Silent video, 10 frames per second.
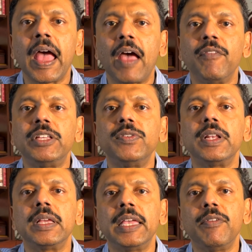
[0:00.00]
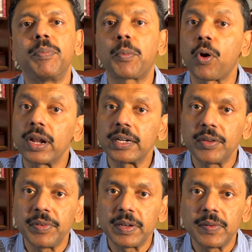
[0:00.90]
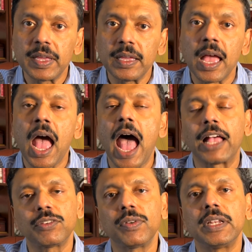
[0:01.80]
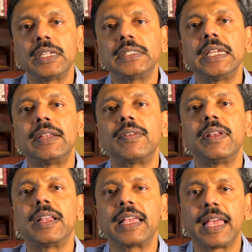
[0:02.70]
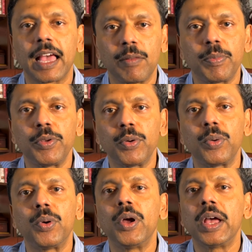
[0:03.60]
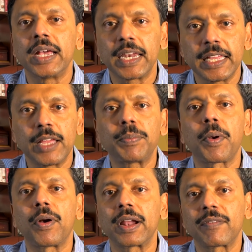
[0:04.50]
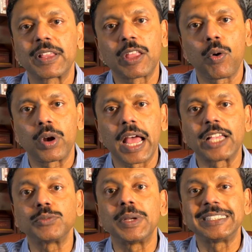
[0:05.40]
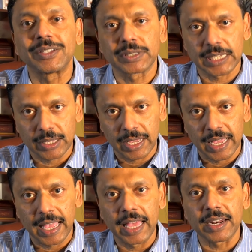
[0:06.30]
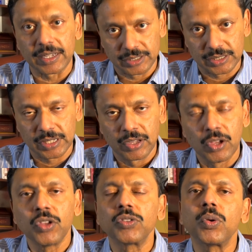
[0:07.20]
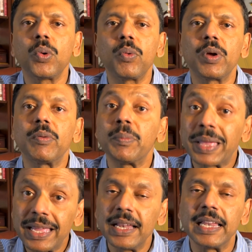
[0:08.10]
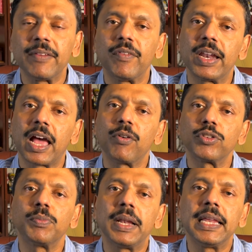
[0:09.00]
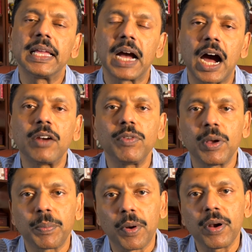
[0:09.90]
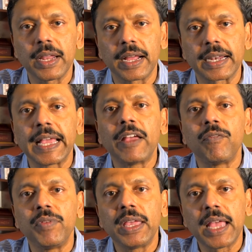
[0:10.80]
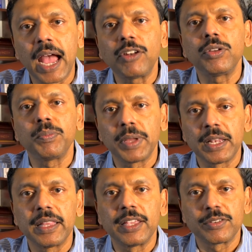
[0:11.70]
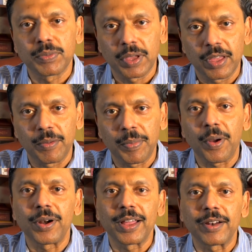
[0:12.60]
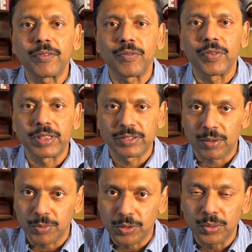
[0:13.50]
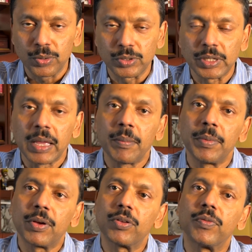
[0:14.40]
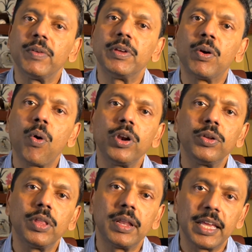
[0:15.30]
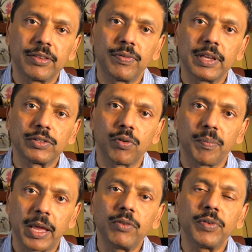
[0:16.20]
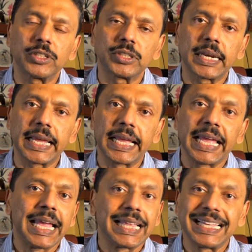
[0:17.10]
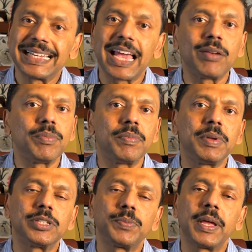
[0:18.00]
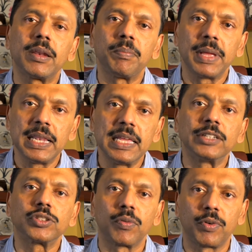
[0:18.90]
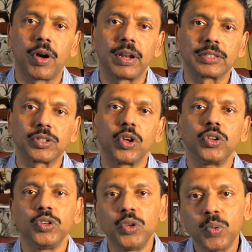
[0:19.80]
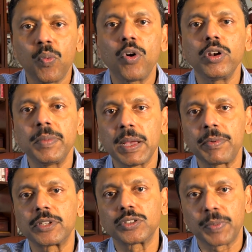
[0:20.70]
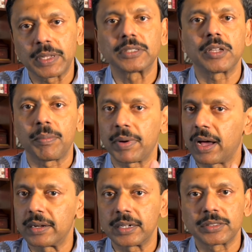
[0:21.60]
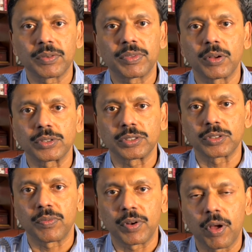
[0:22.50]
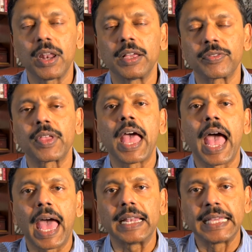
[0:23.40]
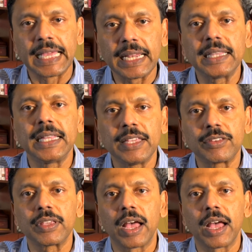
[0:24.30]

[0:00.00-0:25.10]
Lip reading: which will give productivity as well as it will help you create product without as much as errors. So mainly when I was building hardware product, we had to build these product with some tools, because when we go into the next phase of manufacturing, it can be spent millions of dollars. You want to be able to spend some hundreds of thousands of dollars and get these